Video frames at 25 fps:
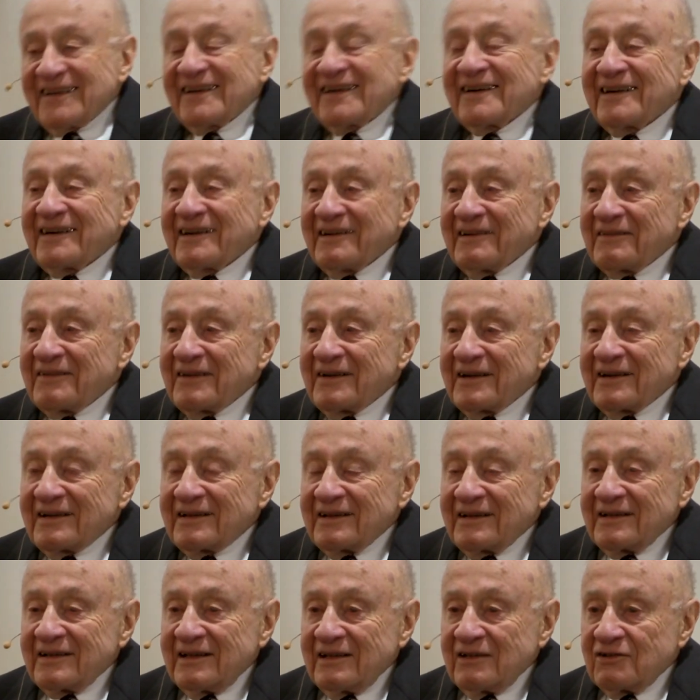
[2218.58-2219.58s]
uh,
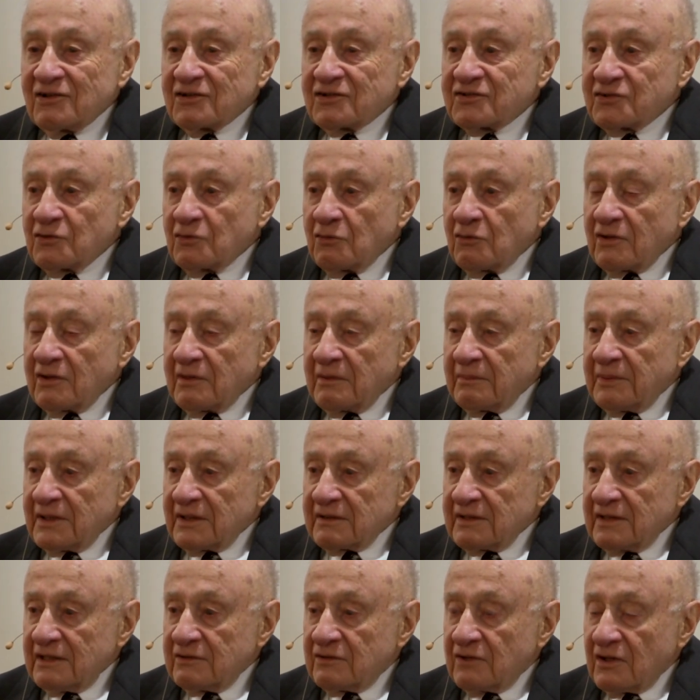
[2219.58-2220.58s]
he just sold the
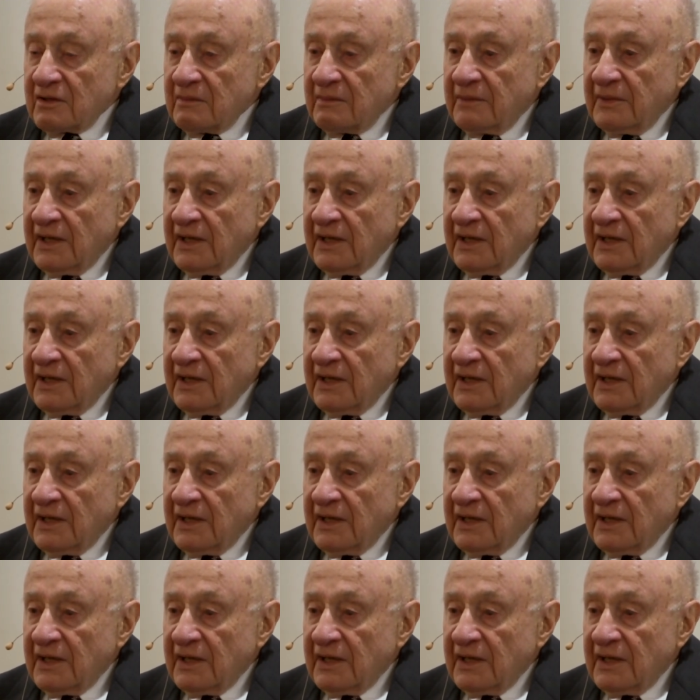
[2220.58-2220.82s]
building to the